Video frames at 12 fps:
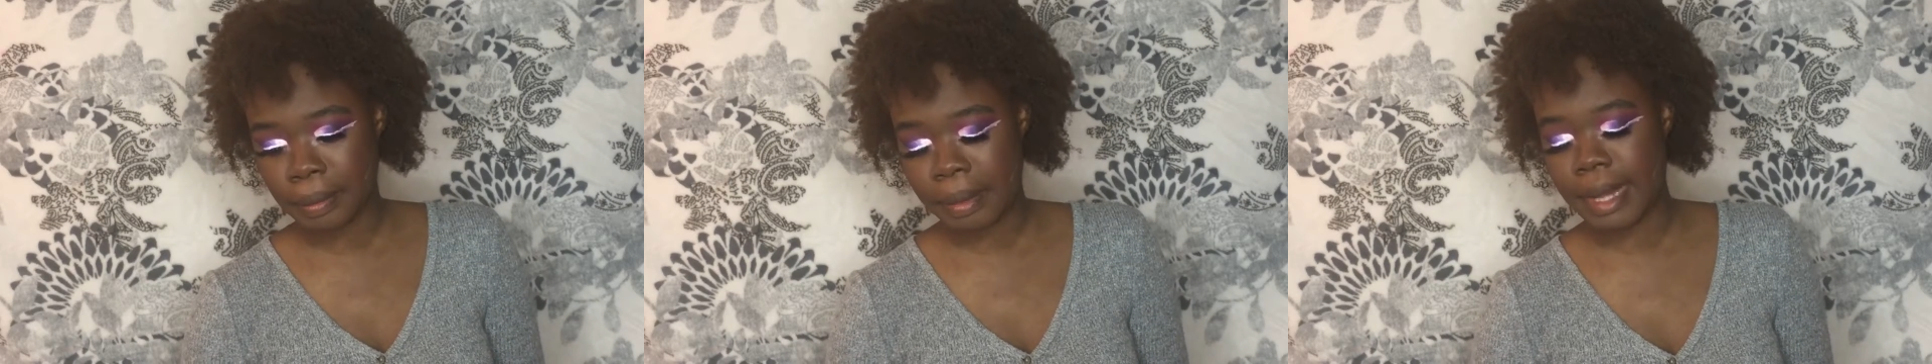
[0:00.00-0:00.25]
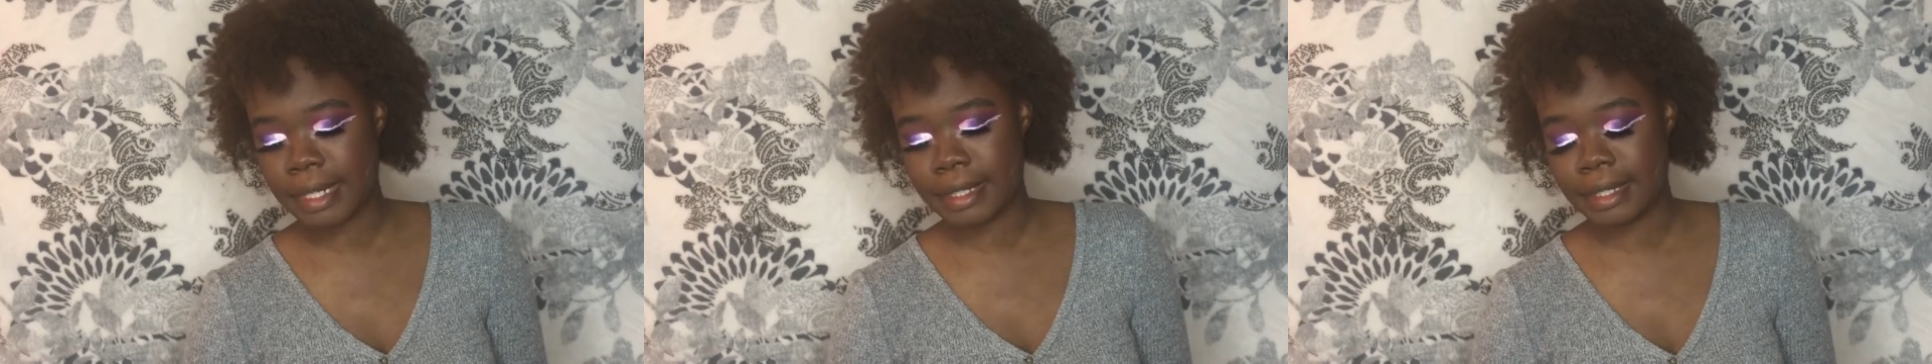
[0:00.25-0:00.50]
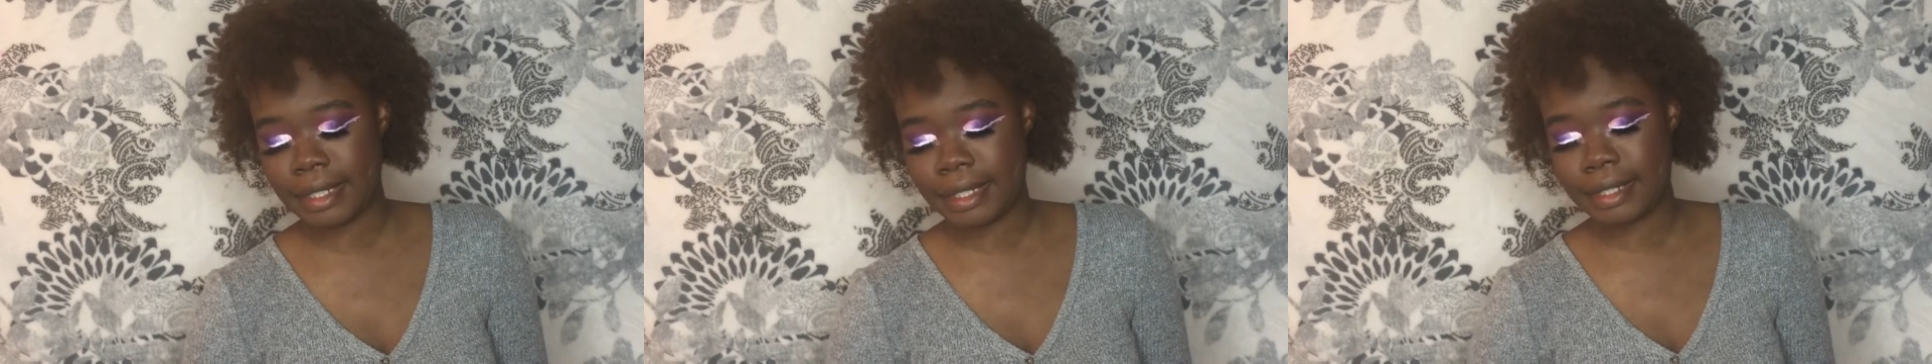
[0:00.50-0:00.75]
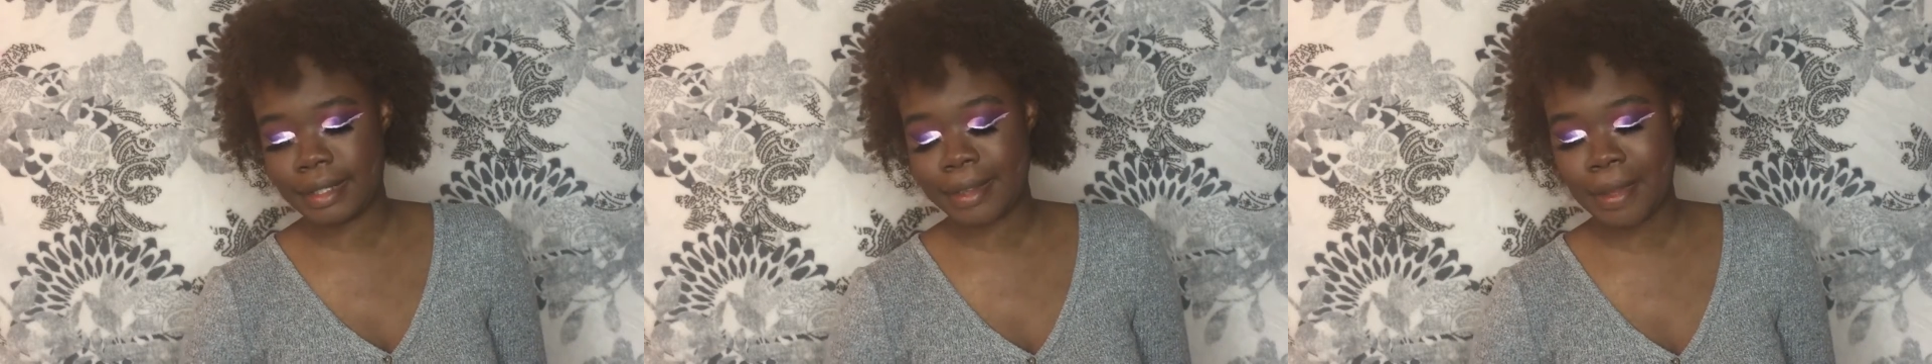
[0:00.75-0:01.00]
watch
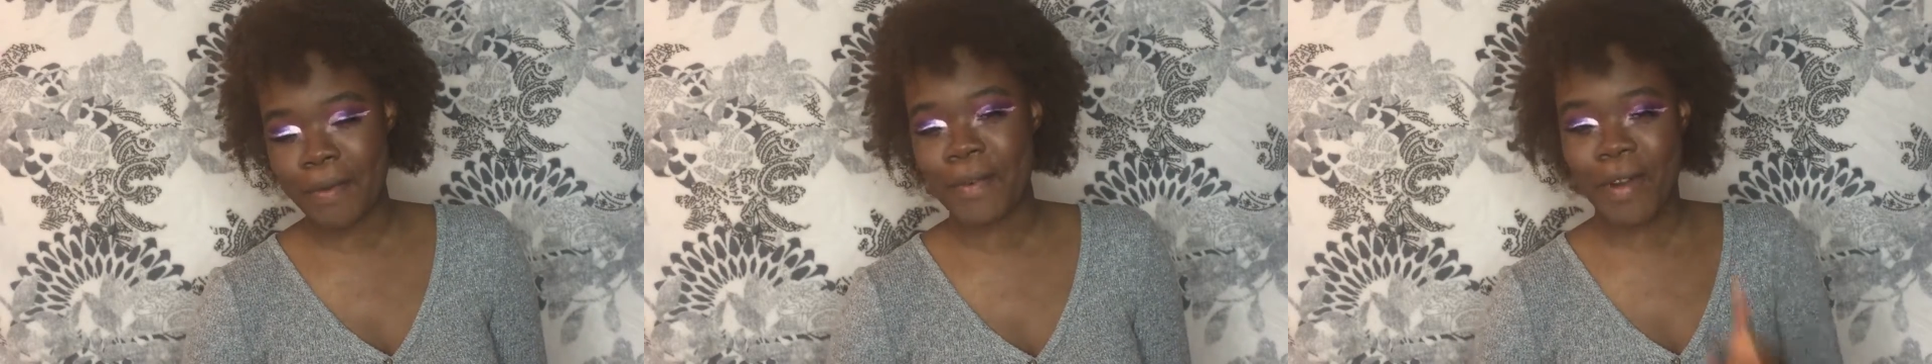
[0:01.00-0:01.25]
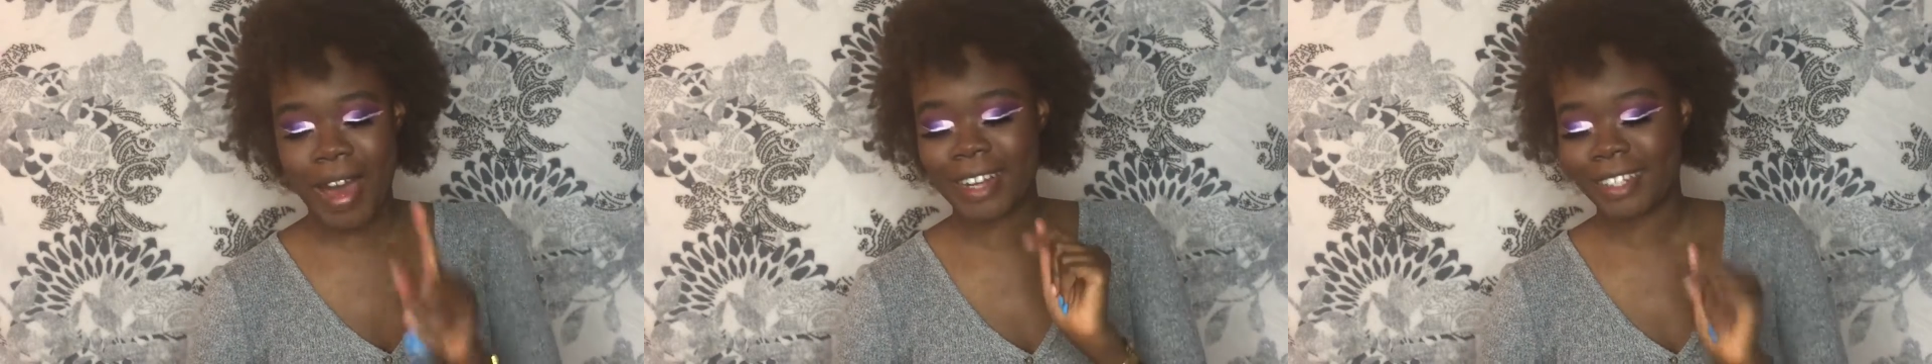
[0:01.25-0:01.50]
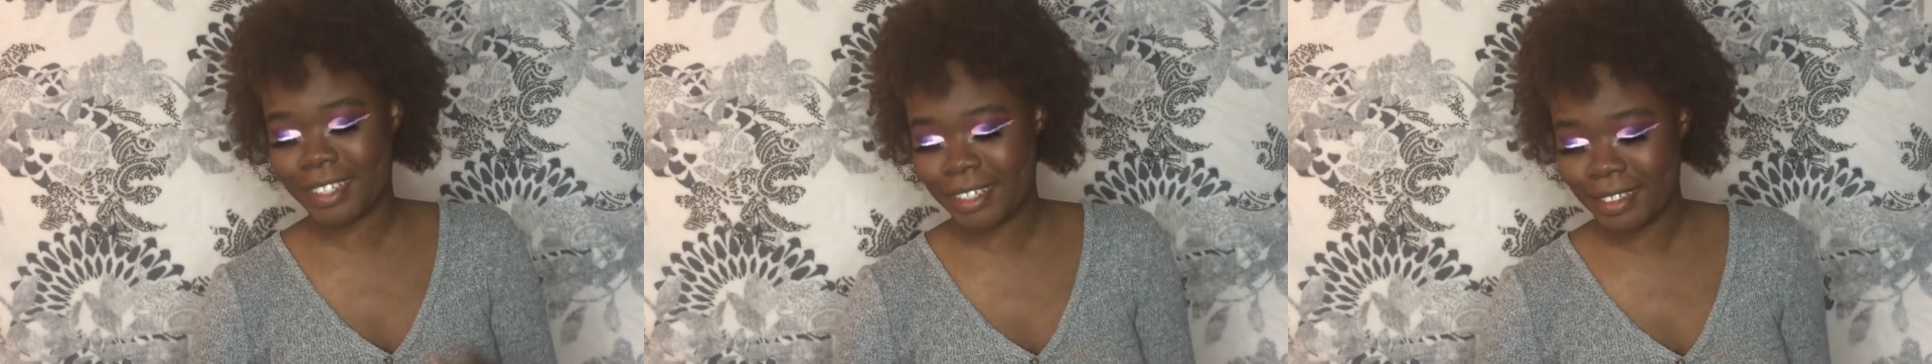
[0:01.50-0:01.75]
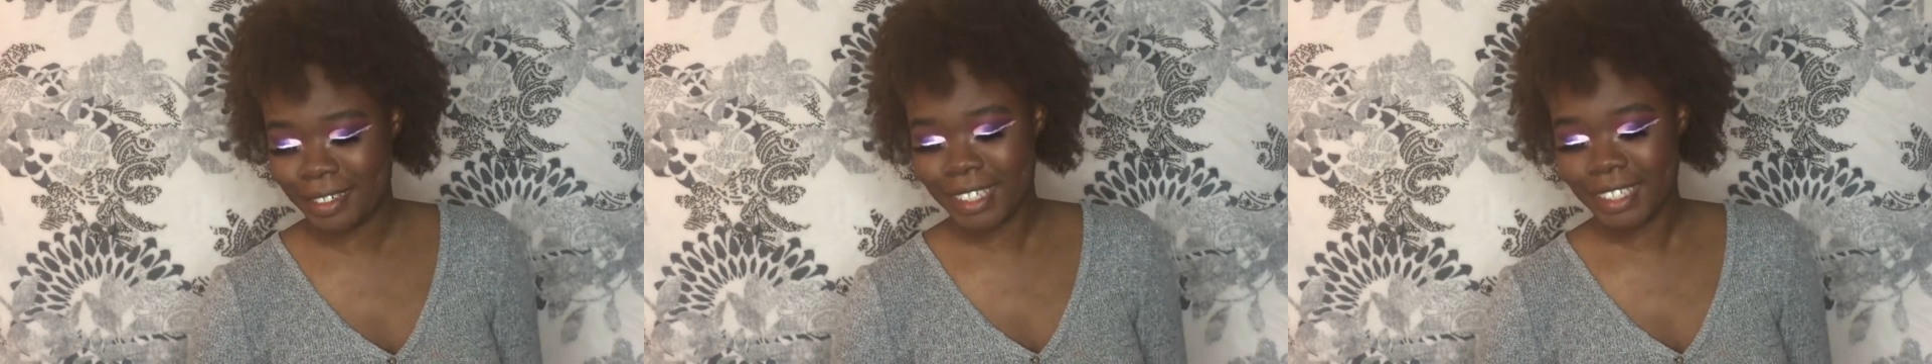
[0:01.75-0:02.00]
this, watch.